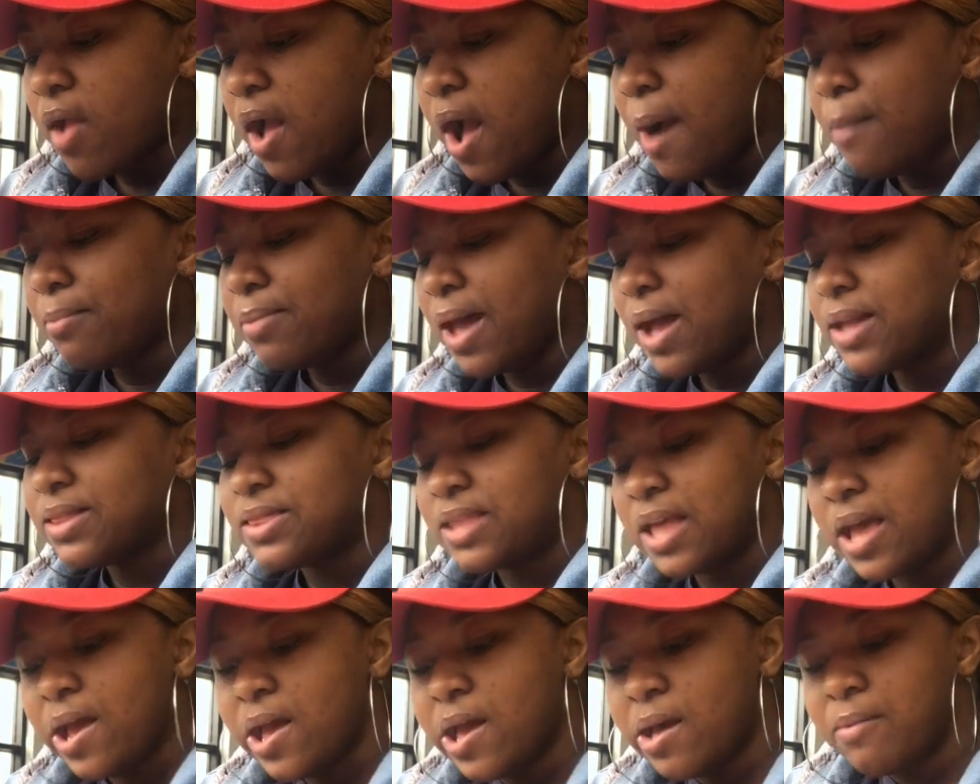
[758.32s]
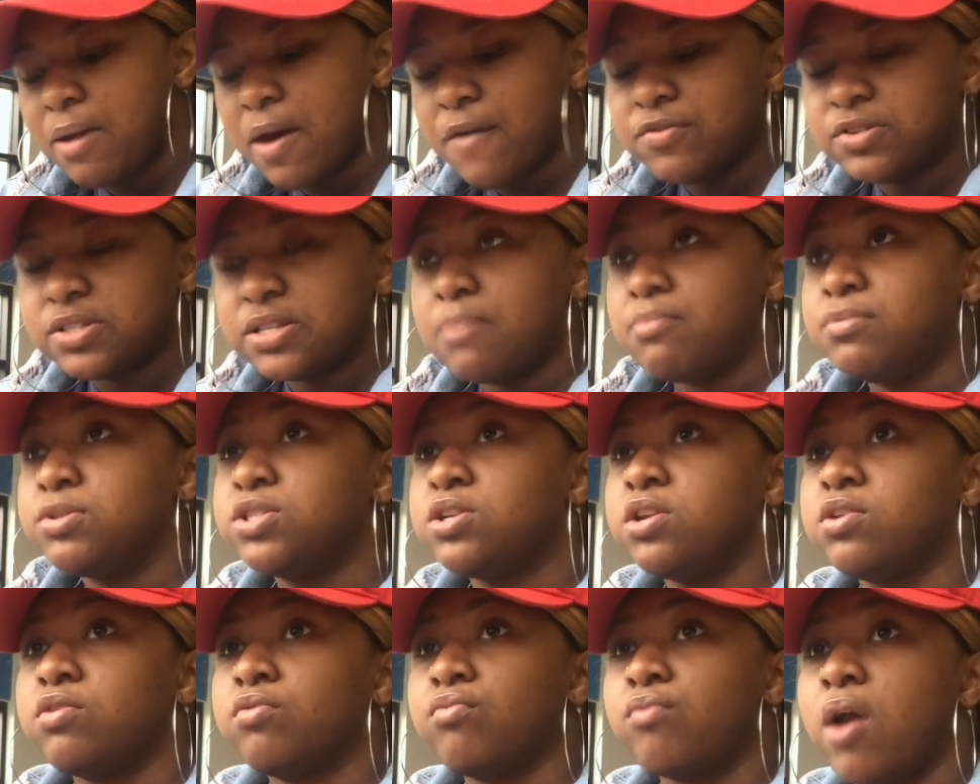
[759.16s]
I'm like, damn, every time I
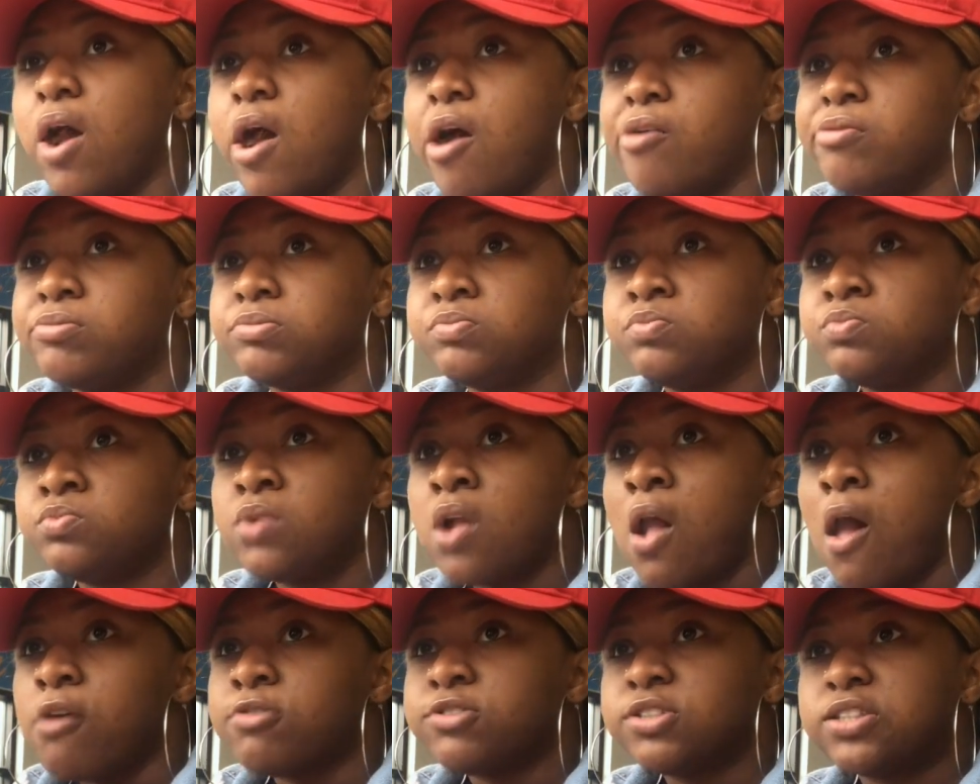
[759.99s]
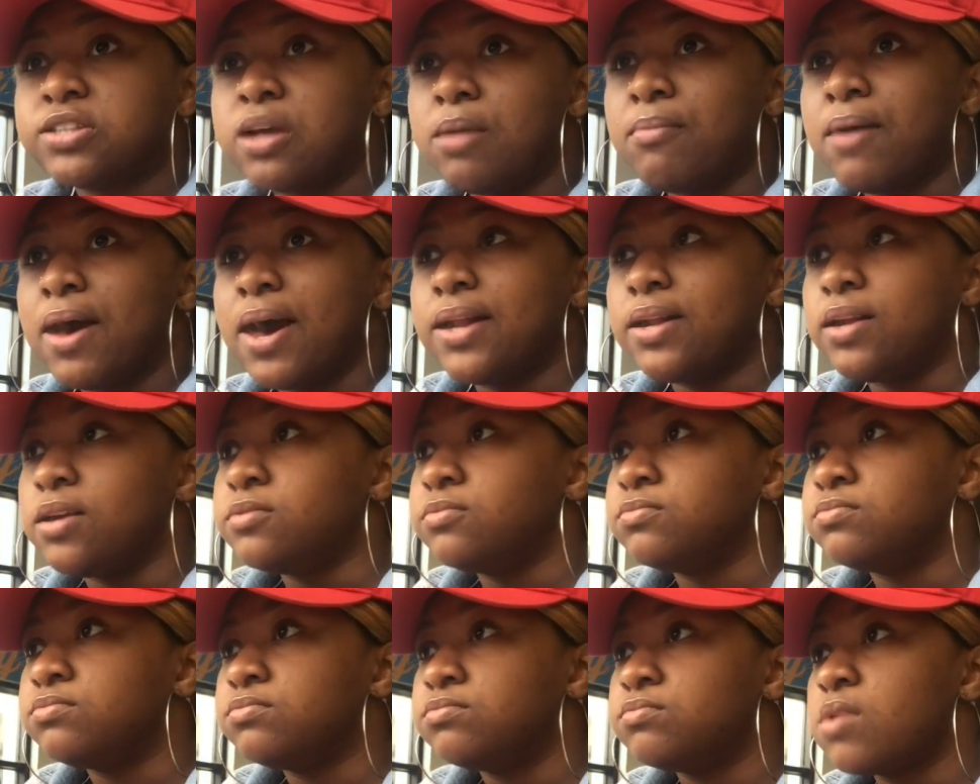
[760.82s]
turn around,
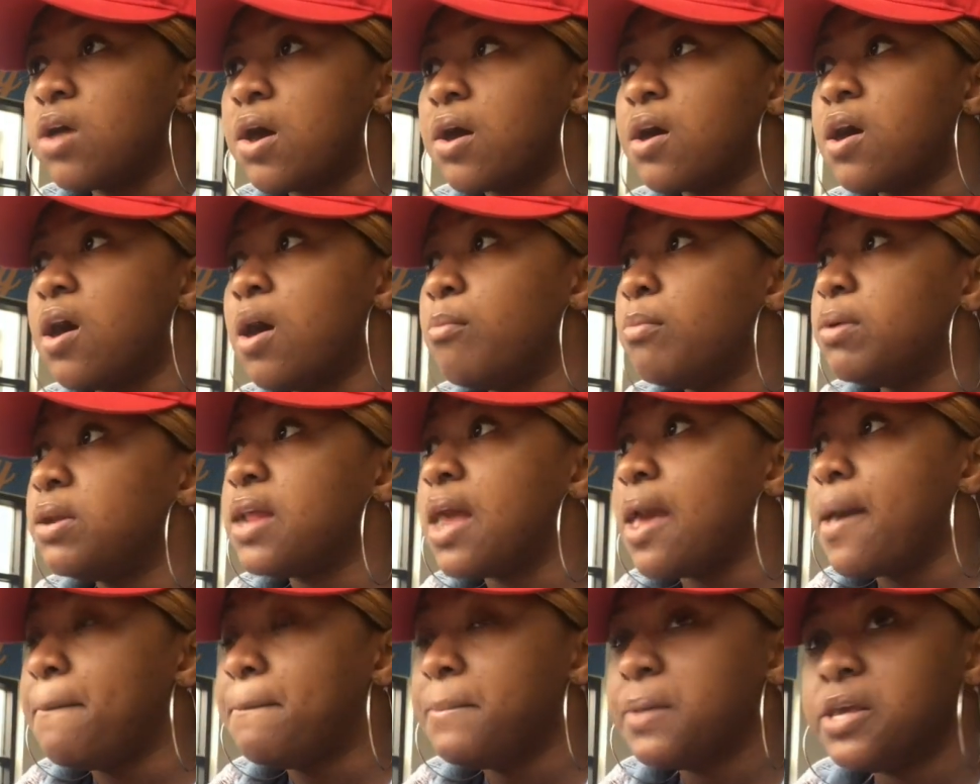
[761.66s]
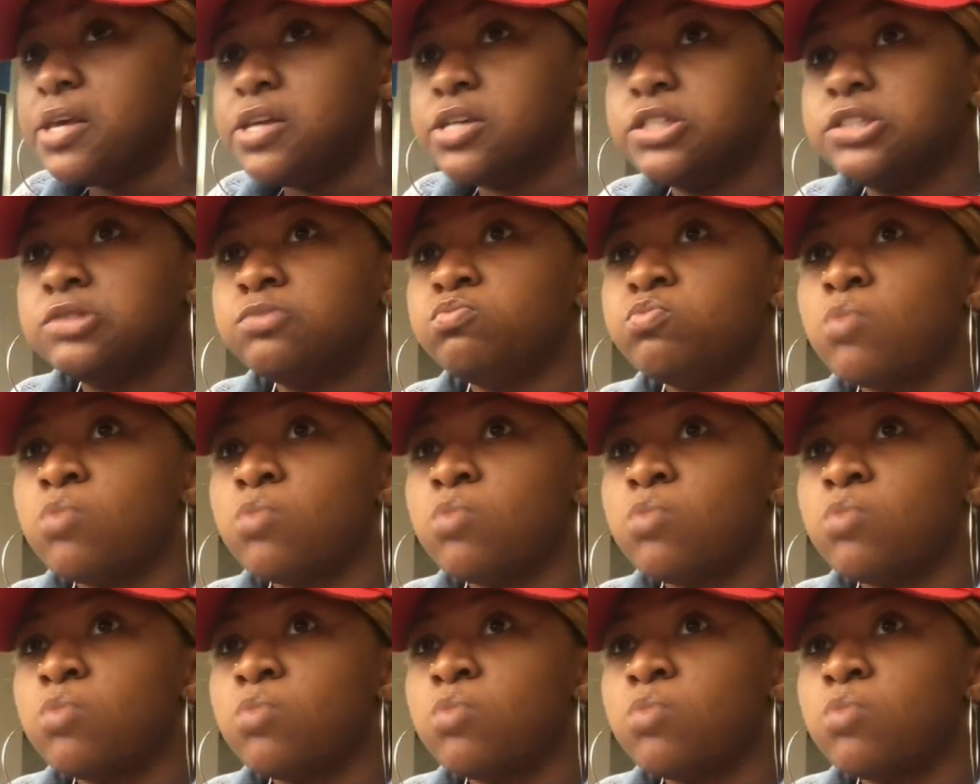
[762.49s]
somebody coming at me.